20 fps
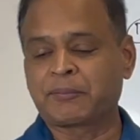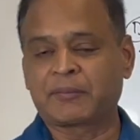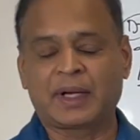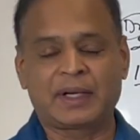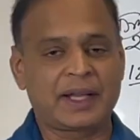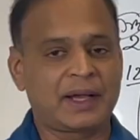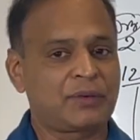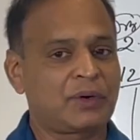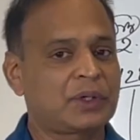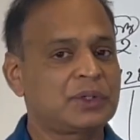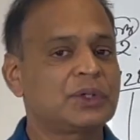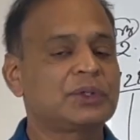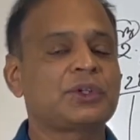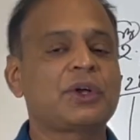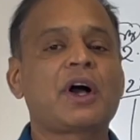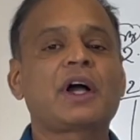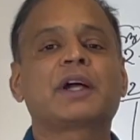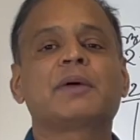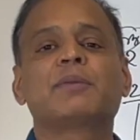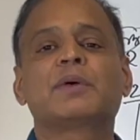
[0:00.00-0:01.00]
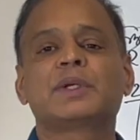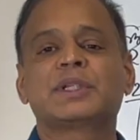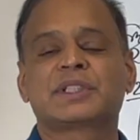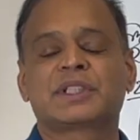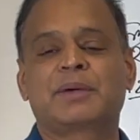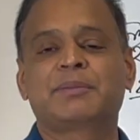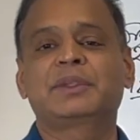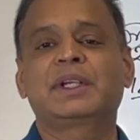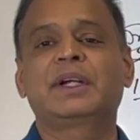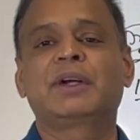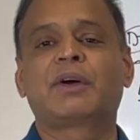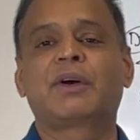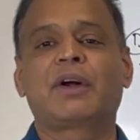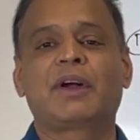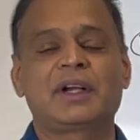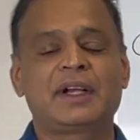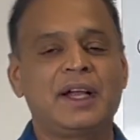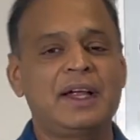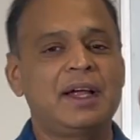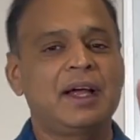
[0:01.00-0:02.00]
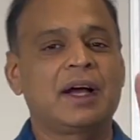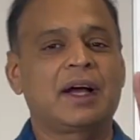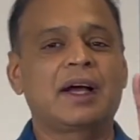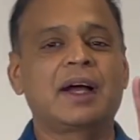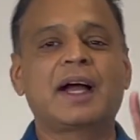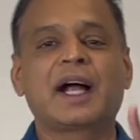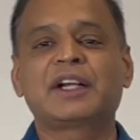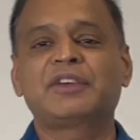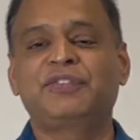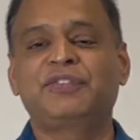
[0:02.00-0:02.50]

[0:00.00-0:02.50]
and I want to talk about something called gut